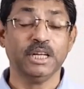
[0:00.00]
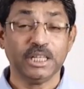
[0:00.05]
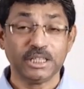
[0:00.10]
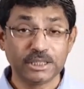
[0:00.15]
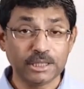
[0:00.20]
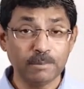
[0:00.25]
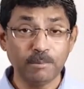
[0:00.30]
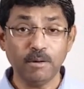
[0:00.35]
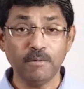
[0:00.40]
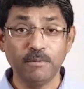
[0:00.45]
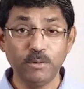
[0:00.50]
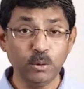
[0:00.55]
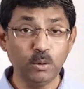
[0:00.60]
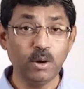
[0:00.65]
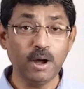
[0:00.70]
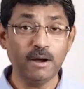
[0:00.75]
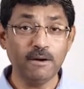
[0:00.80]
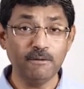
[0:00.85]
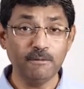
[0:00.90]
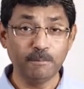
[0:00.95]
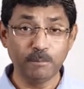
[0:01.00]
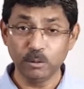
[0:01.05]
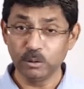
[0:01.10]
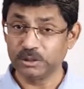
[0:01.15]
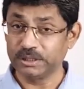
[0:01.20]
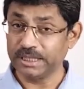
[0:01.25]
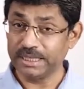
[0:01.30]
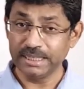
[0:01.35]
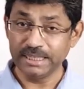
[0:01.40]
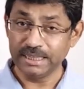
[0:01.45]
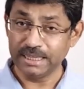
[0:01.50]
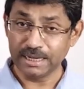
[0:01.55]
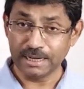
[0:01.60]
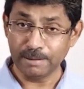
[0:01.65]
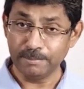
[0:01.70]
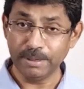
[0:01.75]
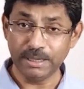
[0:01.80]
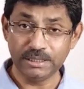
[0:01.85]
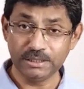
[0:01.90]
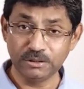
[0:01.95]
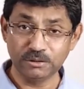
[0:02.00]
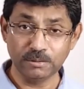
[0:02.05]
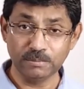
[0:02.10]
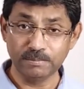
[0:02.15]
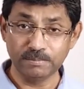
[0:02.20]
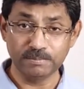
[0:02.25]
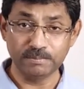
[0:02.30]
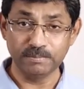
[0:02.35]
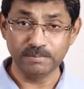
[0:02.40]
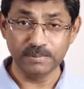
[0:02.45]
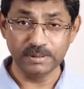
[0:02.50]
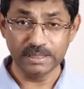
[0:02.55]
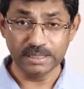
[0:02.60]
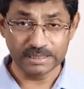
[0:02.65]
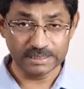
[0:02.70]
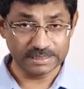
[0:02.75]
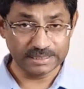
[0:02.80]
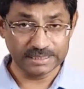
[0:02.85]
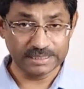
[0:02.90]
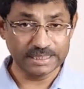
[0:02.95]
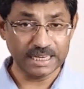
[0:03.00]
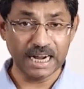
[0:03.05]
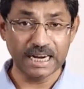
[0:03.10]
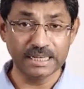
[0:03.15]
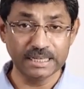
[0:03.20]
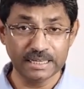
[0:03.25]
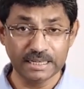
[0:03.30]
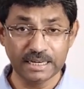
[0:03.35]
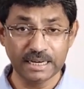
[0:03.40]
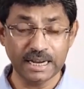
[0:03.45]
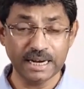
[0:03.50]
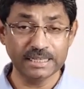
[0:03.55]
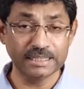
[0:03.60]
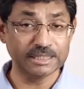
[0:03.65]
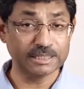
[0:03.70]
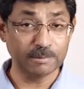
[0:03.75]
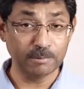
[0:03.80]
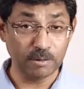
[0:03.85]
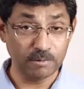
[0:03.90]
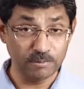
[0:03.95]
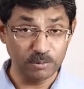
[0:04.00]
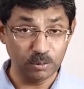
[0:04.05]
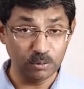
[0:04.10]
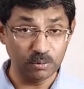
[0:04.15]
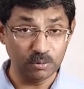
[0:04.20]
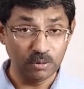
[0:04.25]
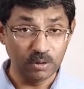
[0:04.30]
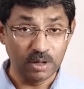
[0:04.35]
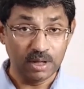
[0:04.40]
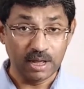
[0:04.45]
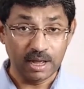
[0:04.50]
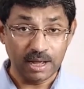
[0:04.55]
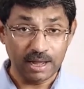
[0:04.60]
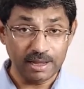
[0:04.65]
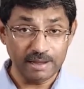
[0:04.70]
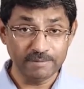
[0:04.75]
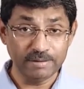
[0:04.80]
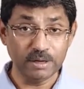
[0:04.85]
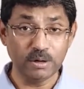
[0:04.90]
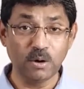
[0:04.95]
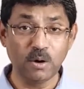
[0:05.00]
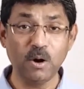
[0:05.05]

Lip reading: Some of you have posted in the comments of this channel, and some of you even